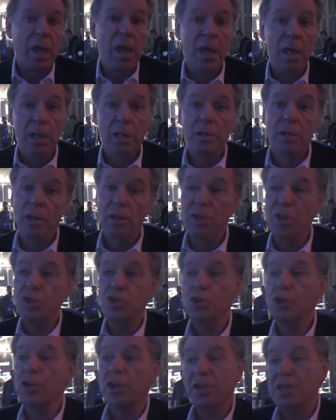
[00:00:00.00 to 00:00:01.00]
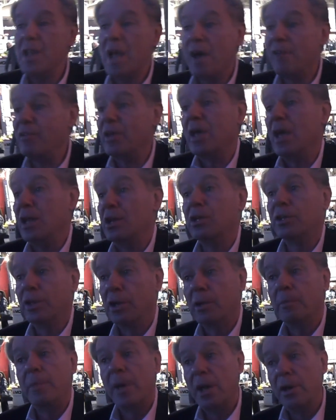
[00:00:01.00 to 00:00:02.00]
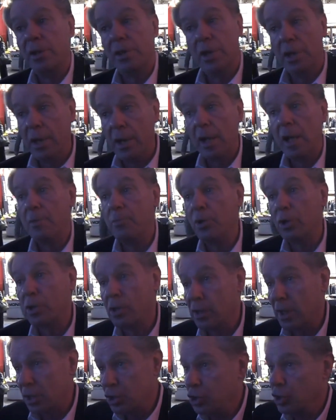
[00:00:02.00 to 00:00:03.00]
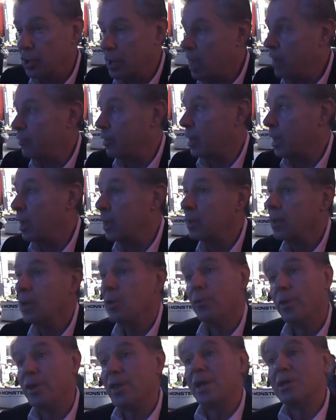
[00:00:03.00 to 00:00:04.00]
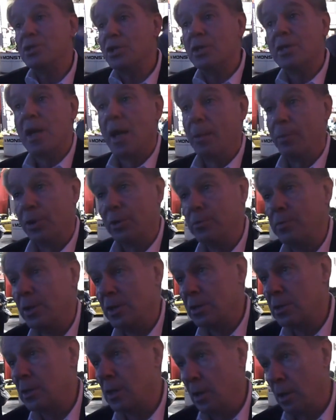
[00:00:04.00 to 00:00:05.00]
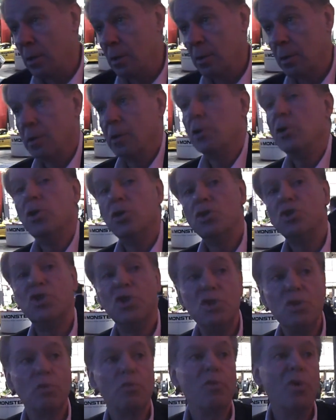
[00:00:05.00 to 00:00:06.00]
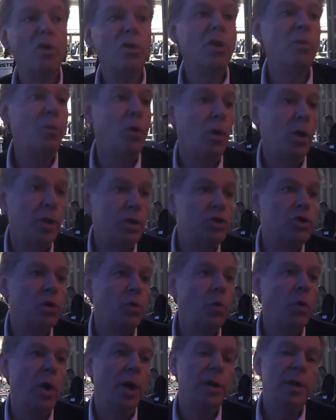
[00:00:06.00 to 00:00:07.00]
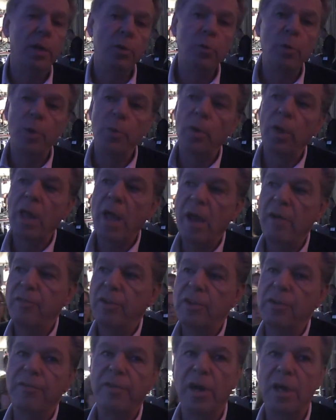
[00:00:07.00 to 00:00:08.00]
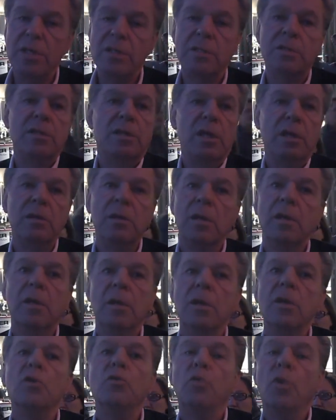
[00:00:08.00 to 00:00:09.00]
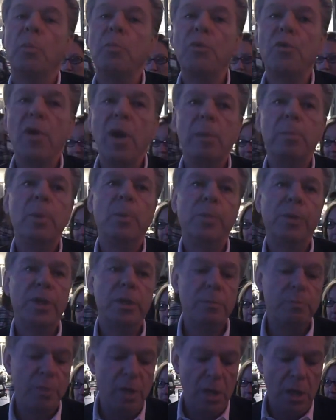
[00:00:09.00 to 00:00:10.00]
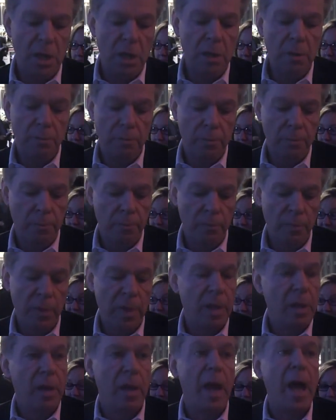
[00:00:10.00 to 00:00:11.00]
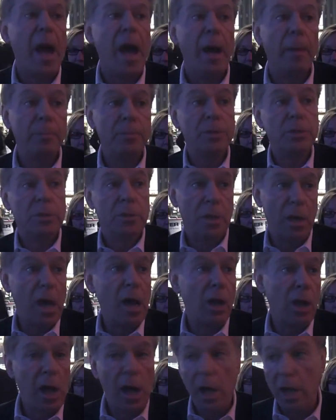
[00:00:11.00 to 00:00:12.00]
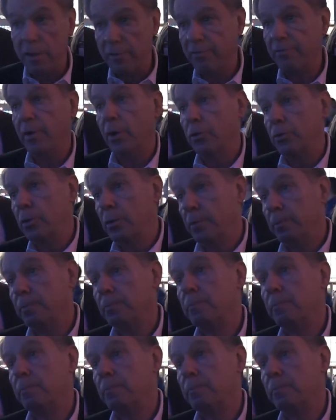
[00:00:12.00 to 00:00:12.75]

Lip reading: and that you could navigate a little better than an iBook lets you navigate? Well, that's a tablet PC. So you roll them all into one, and we will have a device that will probably be apps a la iPhone,